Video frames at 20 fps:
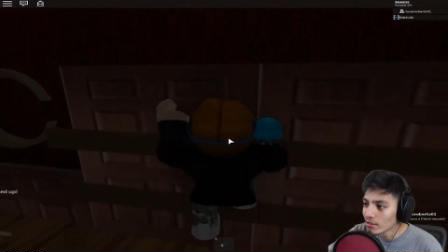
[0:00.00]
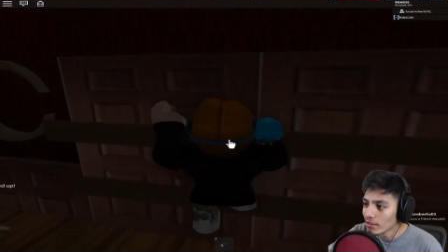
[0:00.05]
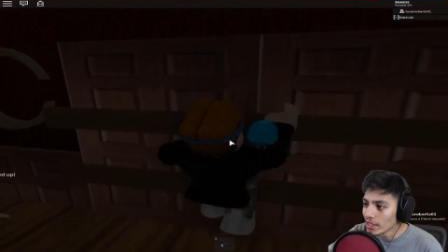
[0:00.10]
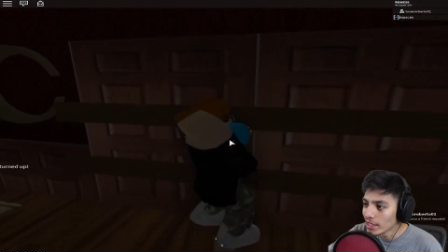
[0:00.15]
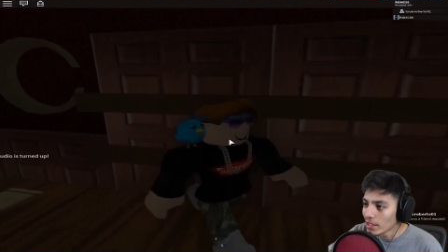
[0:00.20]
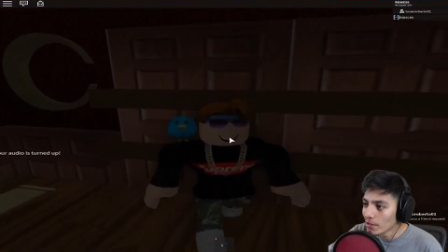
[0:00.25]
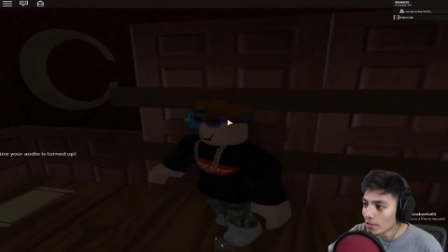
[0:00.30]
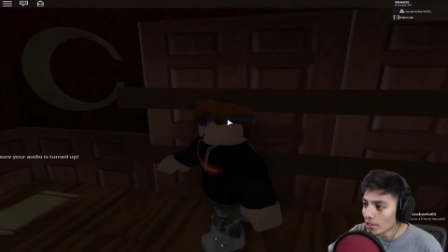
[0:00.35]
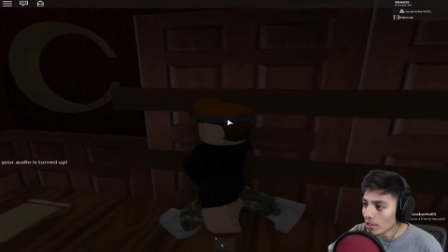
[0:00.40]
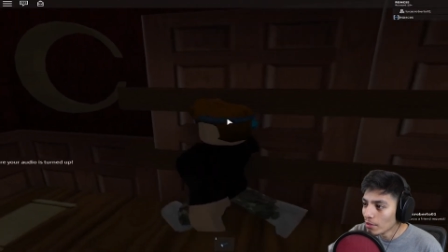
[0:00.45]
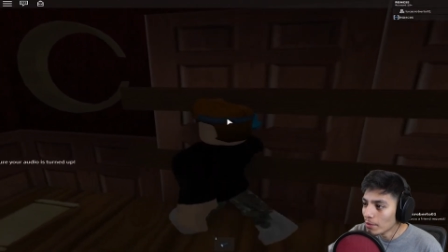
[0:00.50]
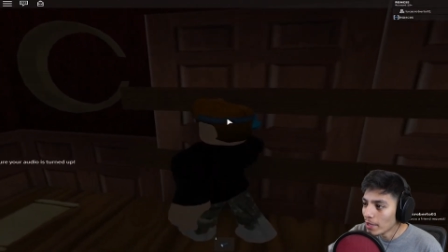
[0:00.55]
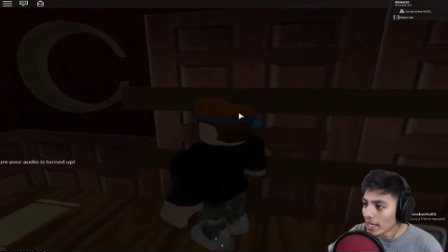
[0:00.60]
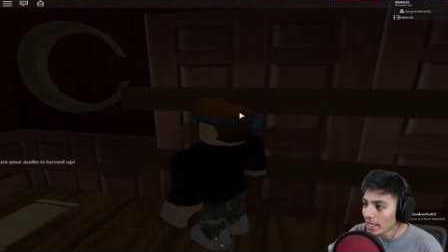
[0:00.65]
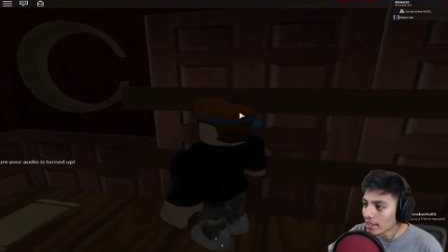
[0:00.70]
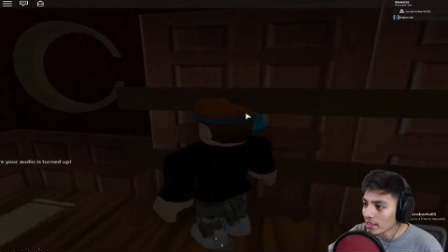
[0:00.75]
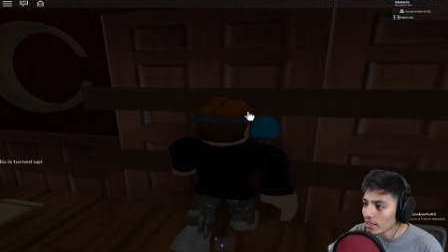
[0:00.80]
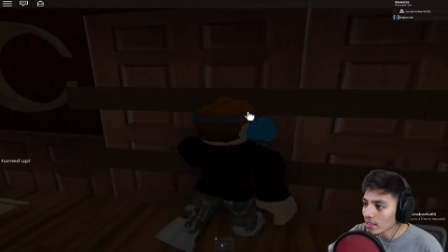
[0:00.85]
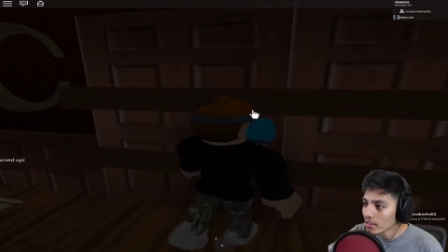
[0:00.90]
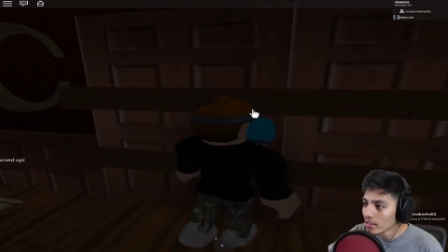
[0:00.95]
Wait, can we go
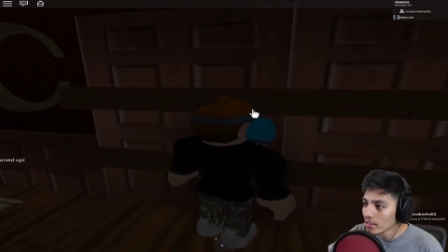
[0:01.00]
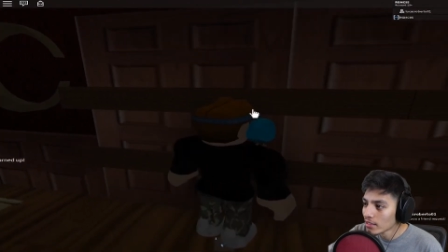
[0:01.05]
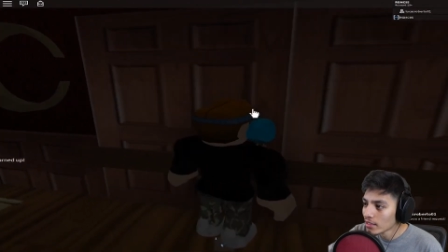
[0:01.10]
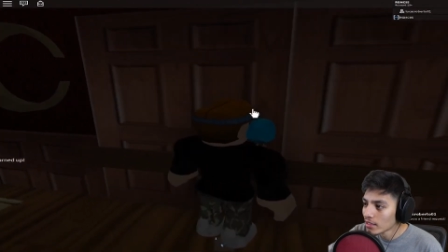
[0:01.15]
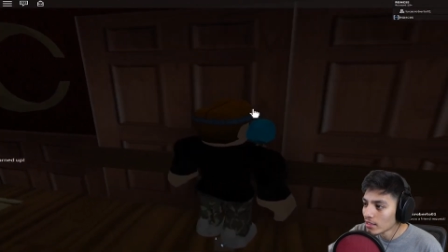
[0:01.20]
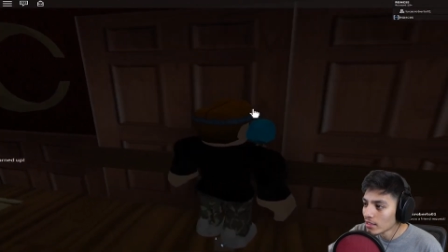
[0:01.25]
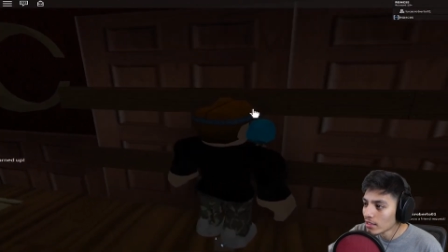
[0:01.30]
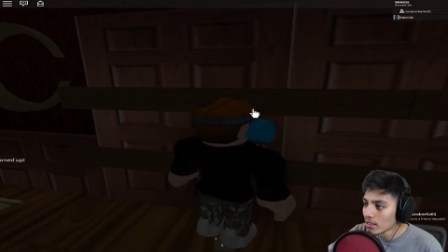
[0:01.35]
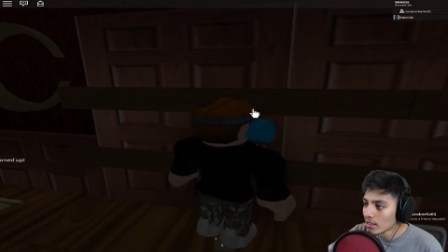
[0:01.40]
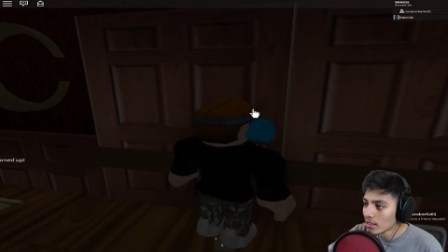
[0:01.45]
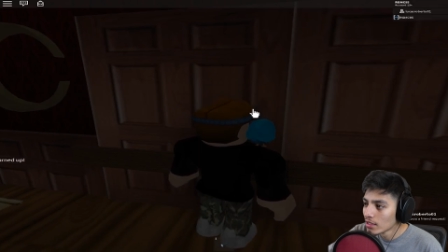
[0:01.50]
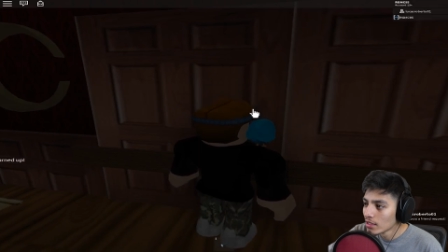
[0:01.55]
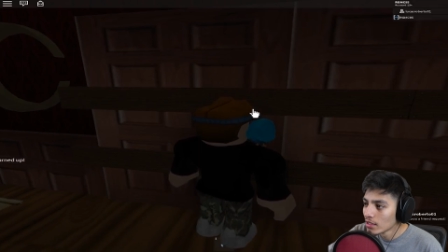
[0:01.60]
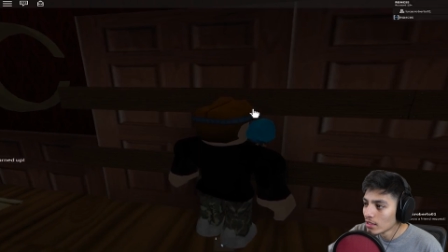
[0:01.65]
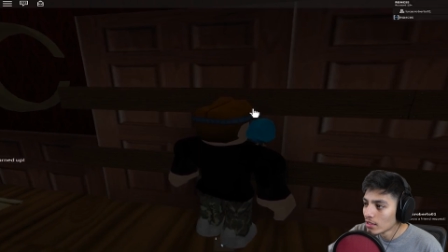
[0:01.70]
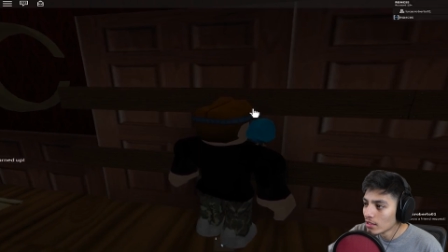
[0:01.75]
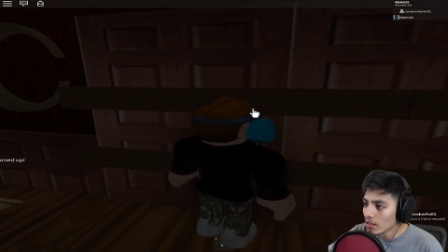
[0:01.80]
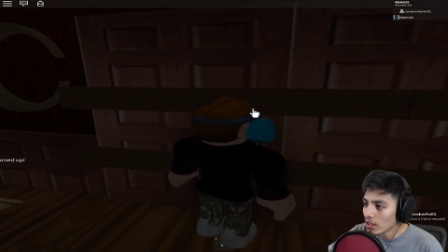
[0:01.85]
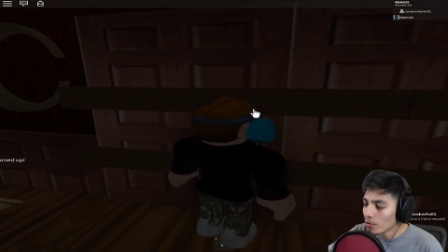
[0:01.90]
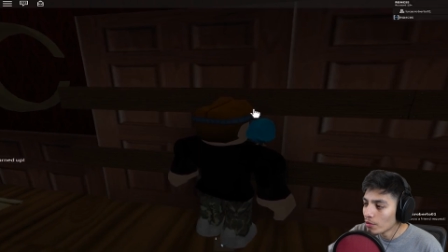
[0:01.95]
back here?
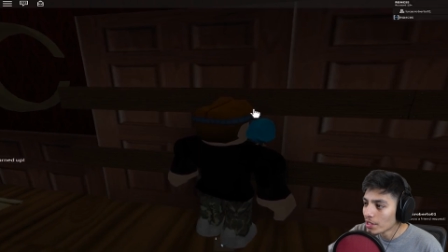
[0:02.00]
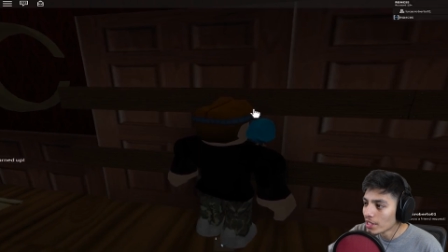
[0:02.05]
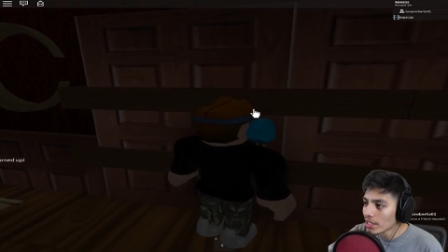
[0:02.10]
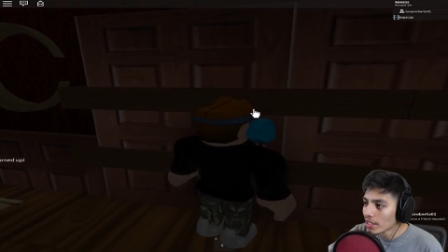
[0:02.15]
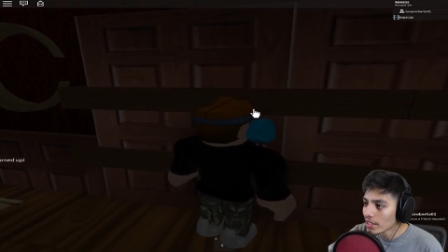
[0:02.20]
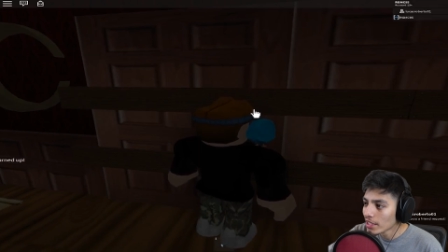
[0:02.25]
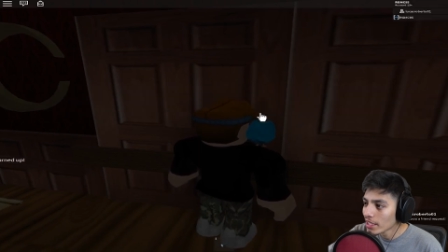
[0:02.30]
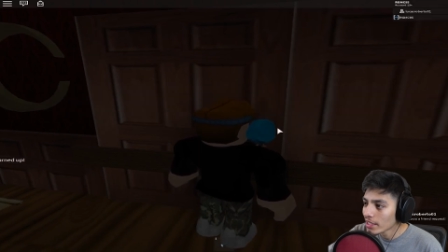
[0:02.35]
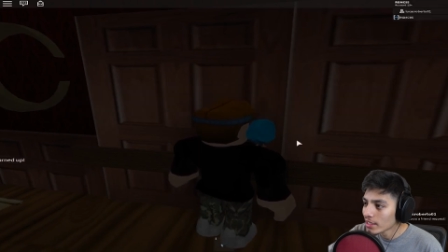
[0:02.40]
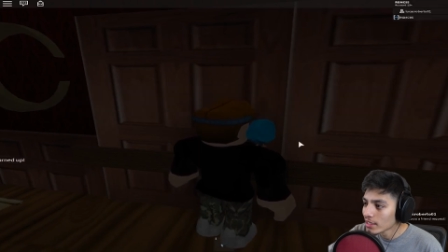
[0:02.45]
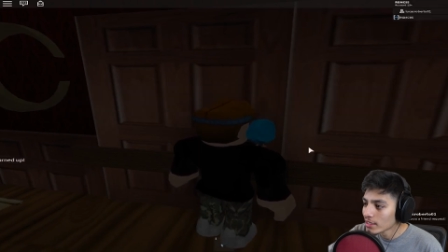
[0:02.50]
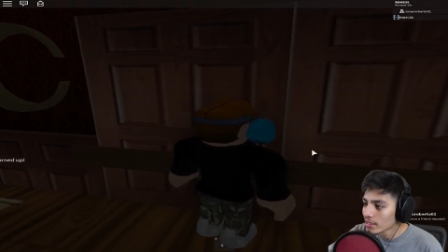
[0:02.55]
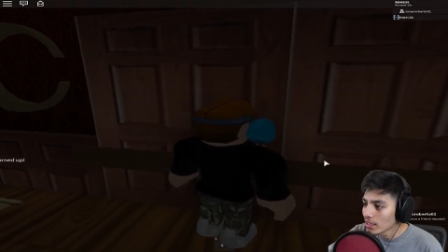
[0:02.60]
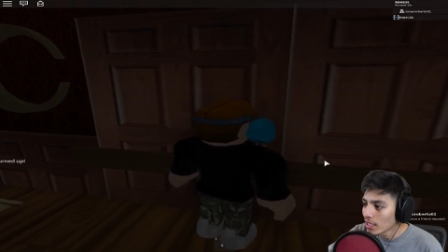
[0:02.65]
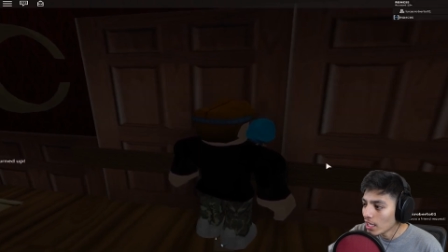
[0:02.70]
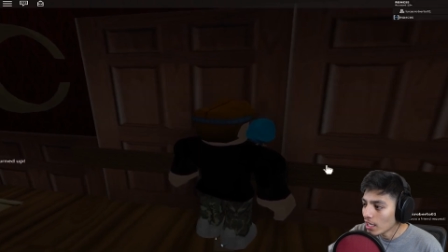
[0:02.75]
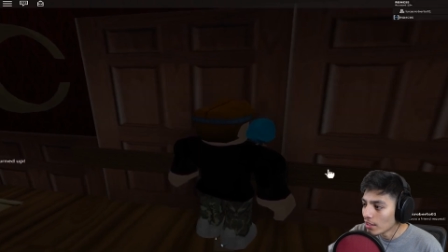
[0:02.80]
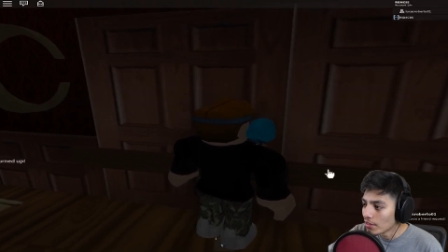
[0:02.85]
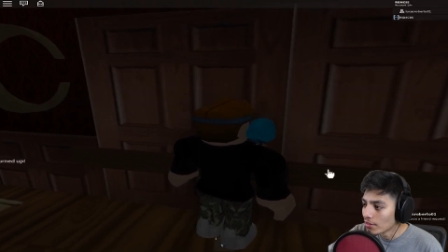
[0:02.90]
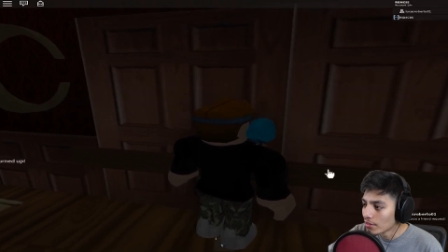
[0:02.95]
Oh, we can click this
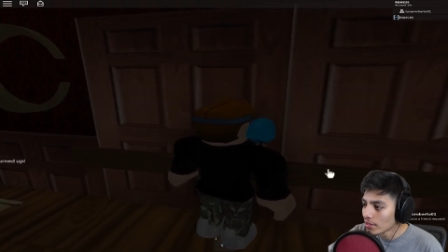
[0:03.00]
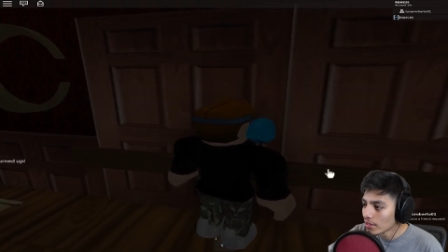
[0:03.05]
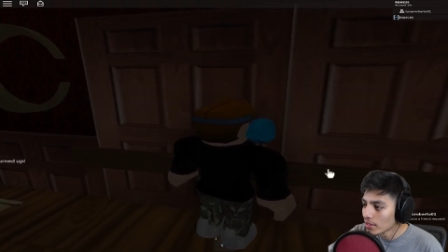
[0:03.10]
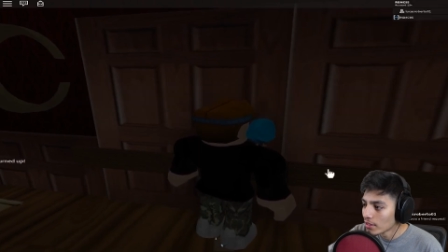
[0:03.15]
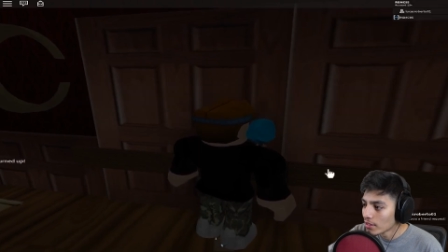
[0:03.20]
off.